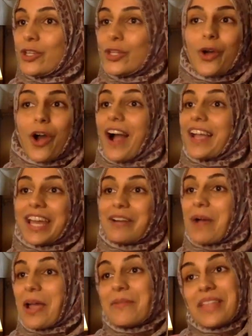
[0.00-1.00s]
You can't get
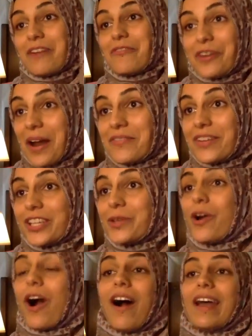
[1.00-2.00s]
away with that forever.
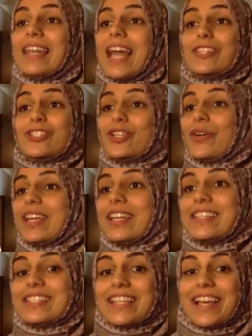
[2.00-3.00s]
You can't let
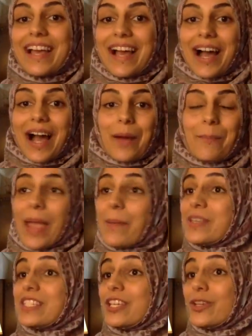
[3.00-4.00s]
screens
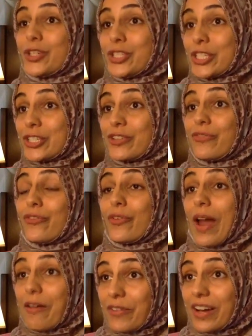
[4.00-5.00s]
babysit your children
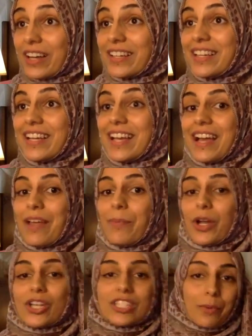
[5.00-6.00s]
forever,
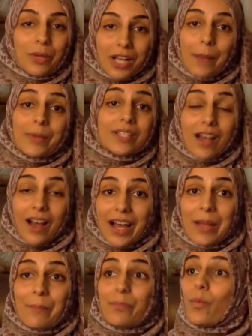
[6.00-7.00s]
because there will come a
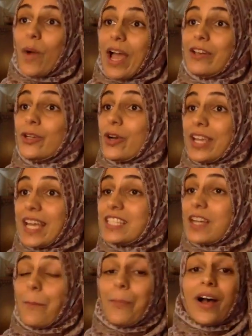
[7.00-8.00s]
time when your
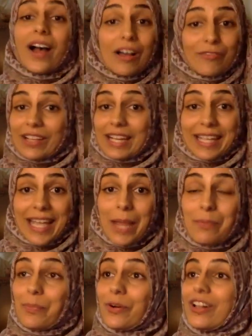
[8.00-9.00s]
kids are perfectly
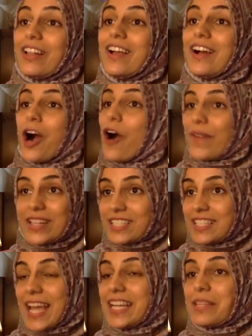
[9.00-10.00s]
capable of
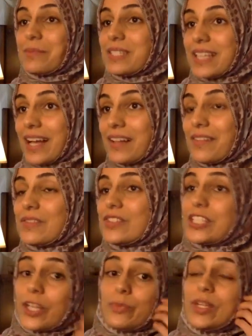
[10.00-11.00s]
entertaining themselves.
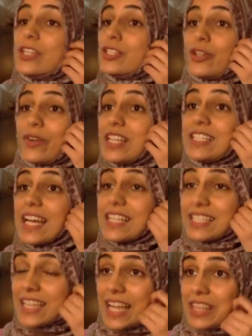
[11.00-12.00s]
They don't need a screen to
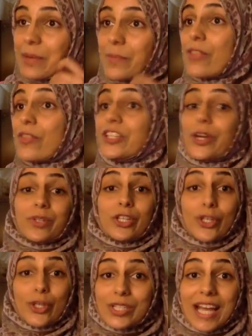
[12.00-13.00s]
entertain them. They don't
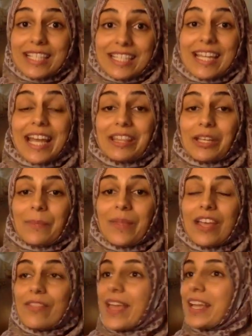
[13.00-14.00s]
need you to entertain
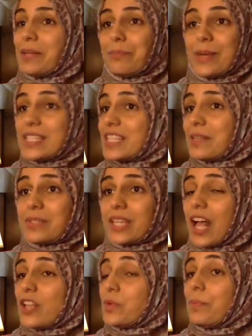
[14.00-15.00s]
them. They can busy
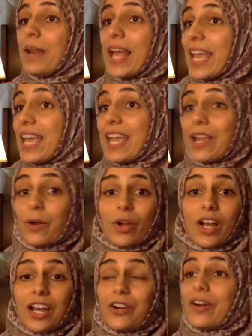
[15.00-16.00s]
themselves with playing
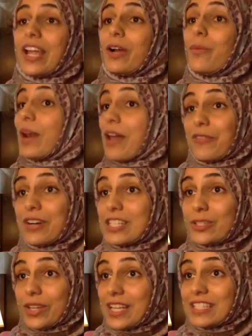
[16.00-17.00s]
or colouring or whatever it
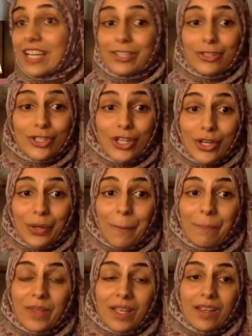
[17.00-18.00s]
is your kids like to
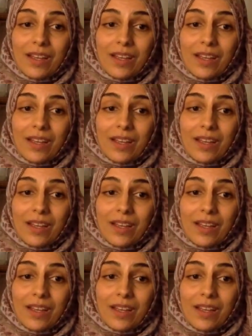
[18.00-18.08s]
do.